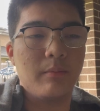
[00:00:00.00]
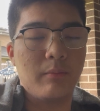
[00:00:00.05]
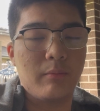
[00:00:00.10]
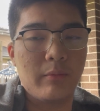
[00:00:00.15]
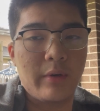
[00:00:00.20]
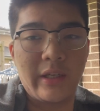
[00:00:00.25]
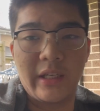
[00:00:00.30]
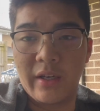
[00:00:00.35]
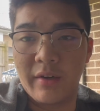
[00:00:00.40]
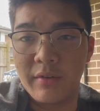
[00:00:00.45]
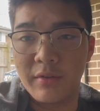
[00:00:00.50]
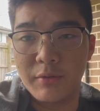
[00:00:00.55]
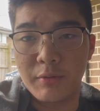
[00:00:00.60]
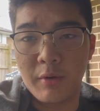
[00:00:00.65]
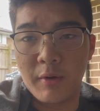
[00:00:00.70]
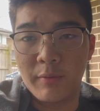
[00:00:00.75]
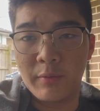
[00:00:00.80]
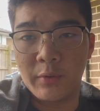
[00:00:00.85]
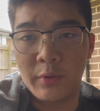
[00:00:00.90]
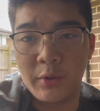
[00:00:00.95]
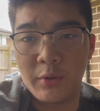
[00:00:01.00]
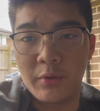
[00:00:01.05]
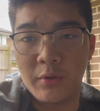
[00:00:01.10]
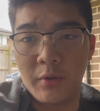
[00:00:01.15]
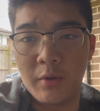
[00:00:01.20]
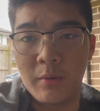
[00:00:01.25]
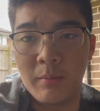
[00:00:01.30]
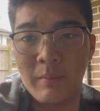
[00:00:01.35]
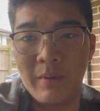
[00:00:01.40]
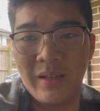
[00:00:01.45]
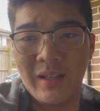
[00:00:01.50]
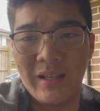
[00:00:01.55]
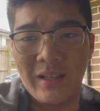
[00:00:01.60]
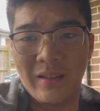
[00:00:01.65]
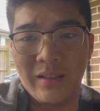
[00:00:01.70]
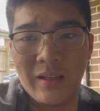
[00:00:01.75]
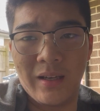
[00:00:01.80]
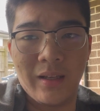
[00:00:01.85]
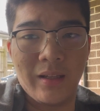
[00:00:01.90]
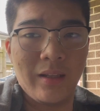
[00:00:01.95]
Right now it's 12:22,
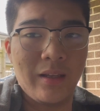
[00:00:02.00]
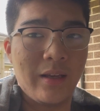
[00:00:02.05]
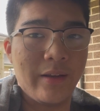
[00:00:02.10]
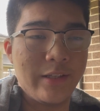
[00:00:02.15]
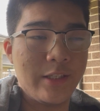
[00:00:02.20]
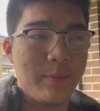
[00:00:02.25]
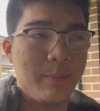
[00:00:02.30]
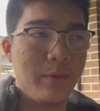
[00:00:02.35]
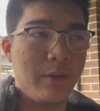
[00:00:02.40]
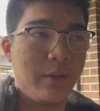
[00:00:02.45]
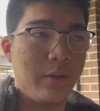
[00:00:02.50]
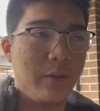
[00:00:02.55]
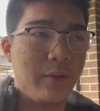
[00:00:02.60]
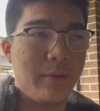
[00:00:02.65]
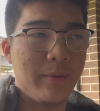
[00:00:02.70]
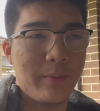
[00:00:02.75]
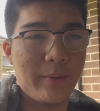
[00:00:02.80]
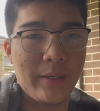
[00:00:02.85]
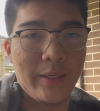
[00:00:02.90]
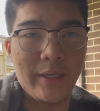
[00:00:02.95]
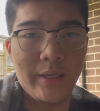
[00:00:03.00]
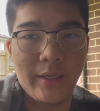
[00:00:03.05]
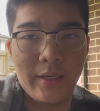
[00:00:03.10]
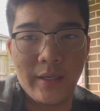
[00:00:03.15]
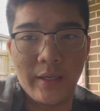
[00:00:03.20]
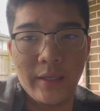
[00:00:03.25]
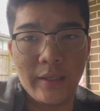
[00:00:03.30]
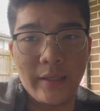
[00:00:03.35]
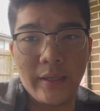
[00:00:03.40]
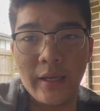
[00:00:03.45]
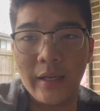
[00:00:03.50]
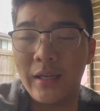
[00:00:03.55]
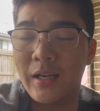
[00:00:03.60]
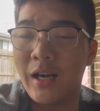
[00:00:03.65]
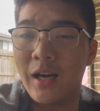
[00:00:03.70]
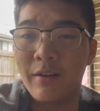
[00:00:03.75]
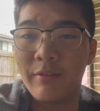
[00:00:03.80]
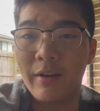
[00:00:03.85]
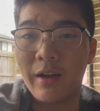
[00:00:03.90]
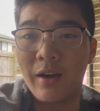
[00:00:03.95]
meaning that it's been
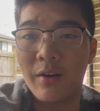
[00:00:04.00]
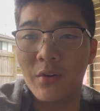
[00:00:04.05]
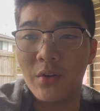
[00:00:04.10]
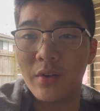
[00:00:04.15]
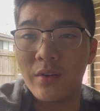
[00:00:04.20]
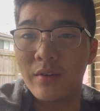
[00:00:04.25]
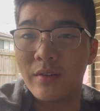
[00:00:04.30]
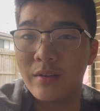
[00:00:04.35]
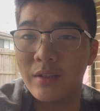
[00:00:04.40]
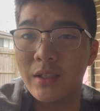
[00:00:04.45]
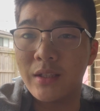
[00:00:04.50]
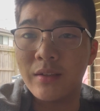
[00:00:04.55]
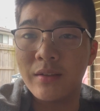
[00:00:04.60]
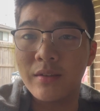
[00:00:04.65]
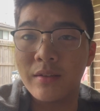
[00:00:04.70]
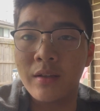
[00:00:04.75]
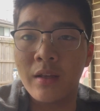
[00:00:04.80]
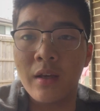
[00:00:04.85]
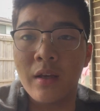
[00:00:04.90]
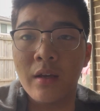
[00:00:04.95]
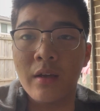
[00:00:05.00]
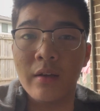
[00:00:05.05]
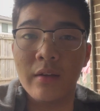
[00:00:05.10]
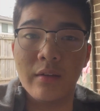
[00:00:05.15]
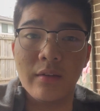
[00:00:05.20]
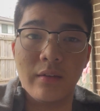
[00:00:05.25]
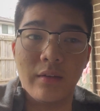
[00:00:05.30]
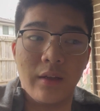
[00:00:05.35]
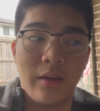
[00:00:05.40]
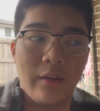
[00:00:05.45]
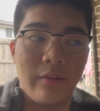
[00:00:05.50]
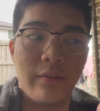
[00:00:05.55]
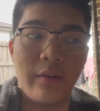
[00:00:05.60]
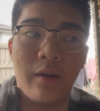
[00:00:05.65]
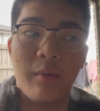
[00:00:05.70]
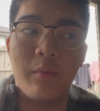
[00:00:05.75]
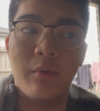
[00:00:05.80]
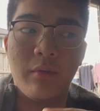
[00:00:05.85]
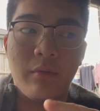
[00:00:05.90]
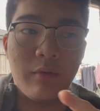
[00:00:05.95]
3.5 hours since the exam was